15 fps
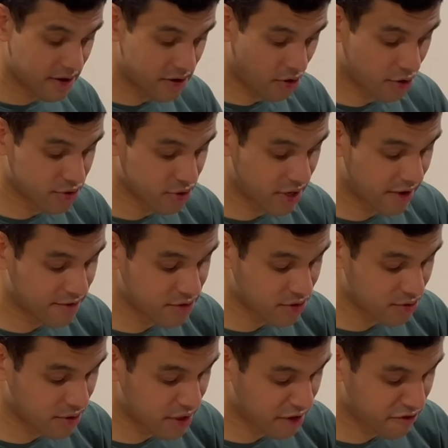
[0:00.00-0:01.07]
it also gives
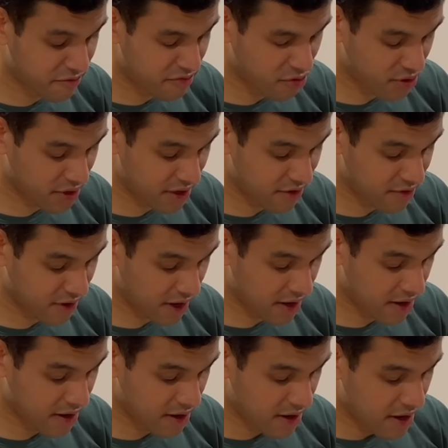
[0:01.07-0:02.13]
you enough protein,
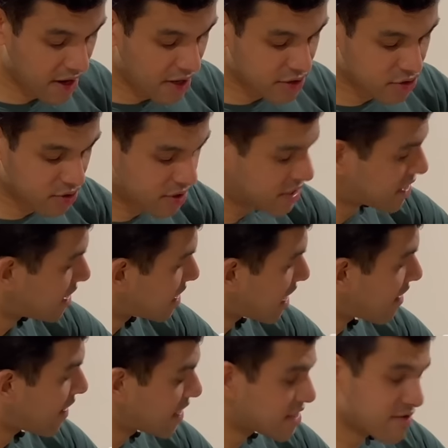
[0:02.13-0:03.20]
right? So this
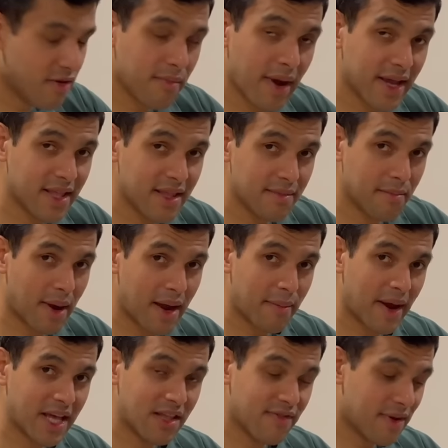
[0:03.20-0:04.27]
entire ice cream, by
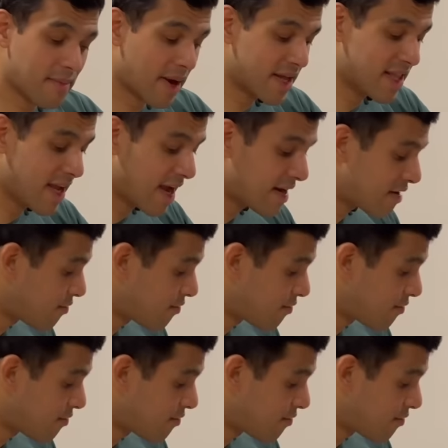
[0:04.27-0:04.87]
the way, by the end,